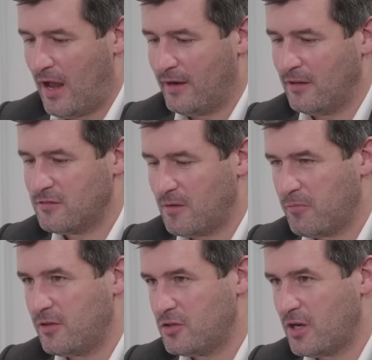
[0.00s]
and then
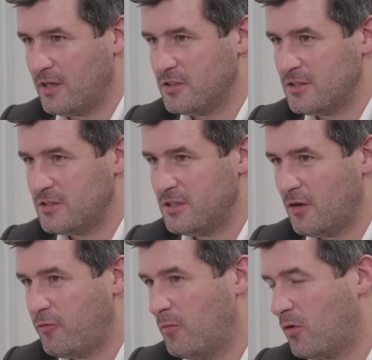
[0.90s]
something changes, you
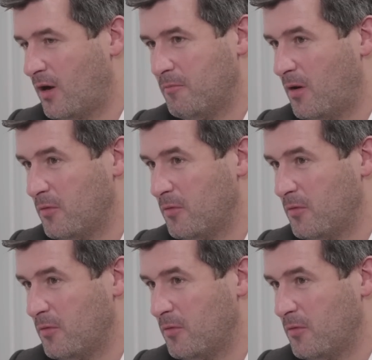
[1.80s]
know, football club might